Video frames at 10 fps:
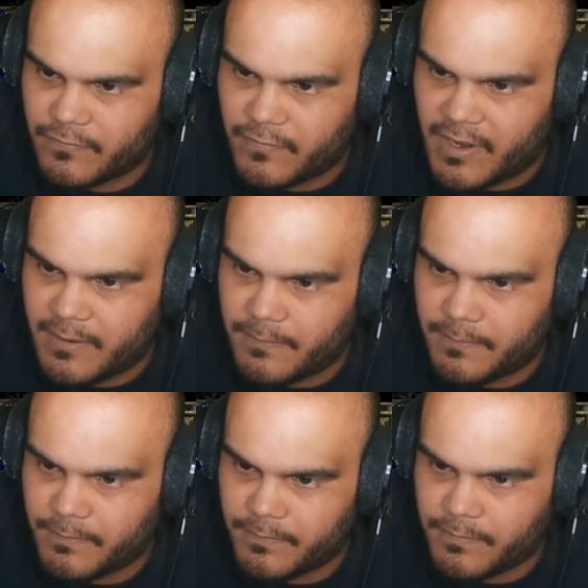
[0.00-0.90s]
right?
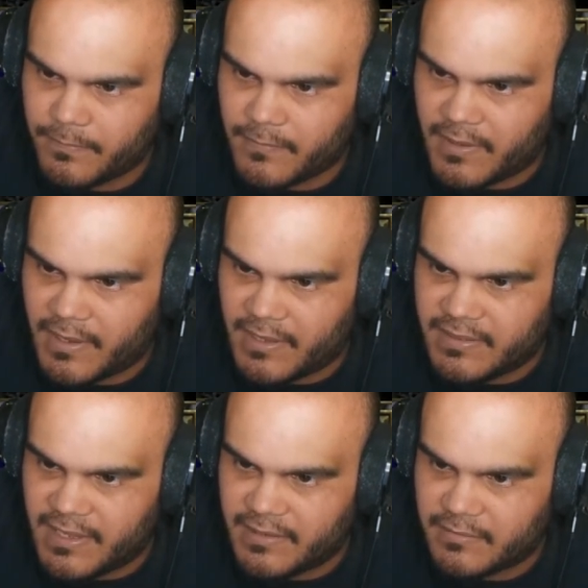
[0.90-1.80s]
And
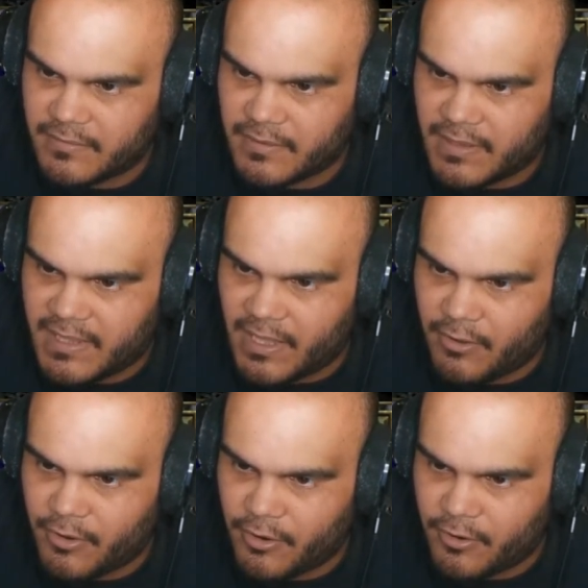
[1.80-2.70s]
then
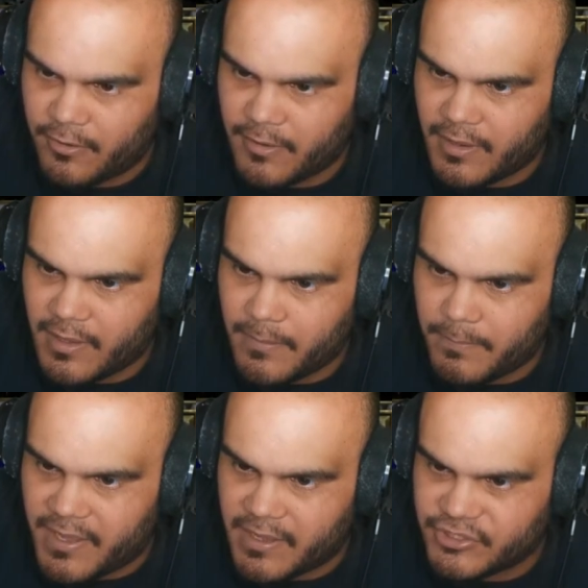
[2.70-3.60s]
kill her
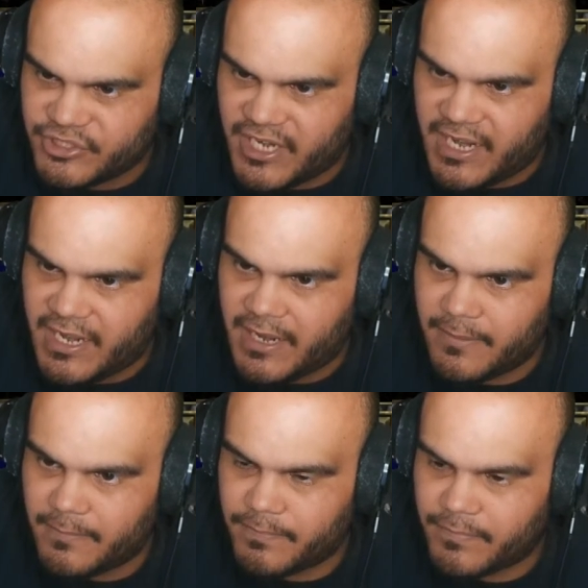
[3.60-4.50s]
because she
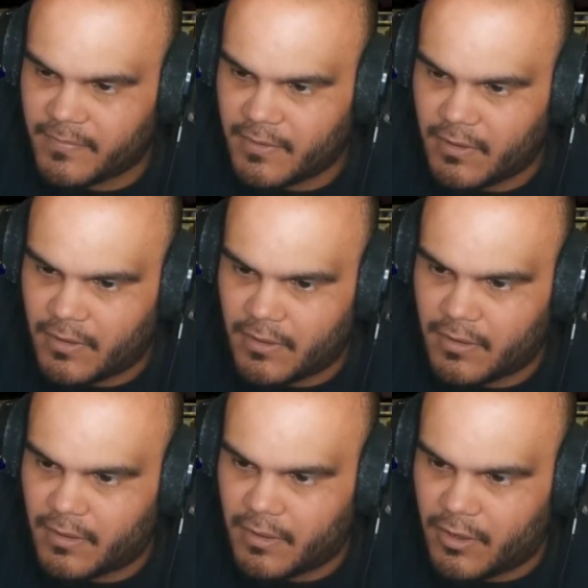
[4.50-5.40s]

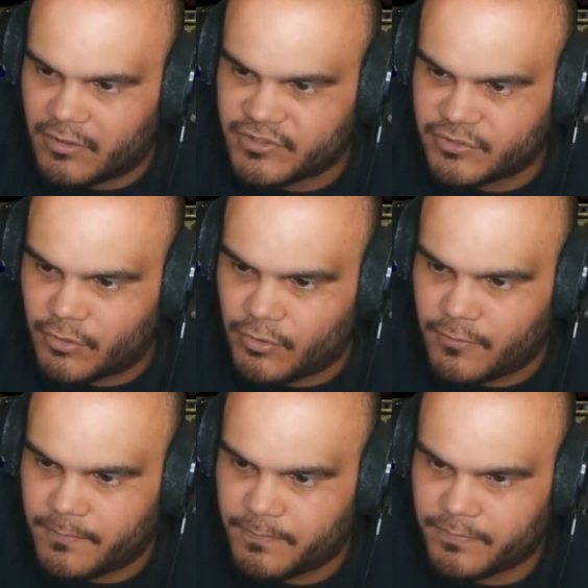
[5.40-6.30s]
also
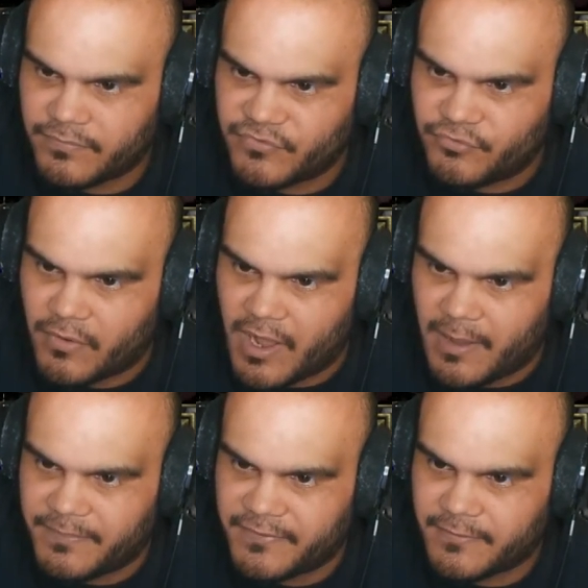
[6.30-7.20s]

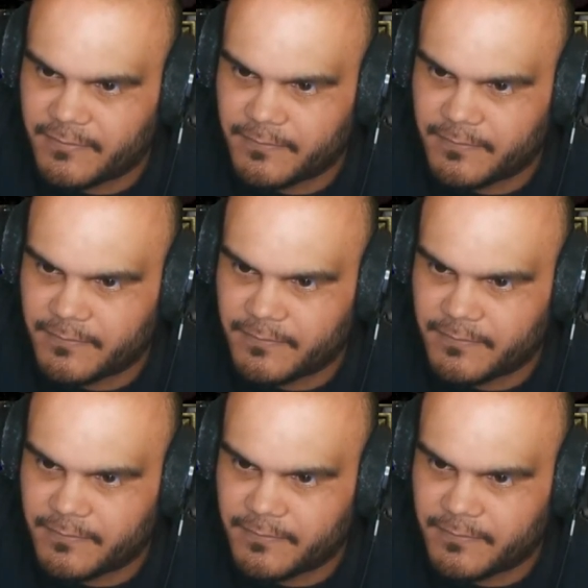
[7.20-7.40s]
drops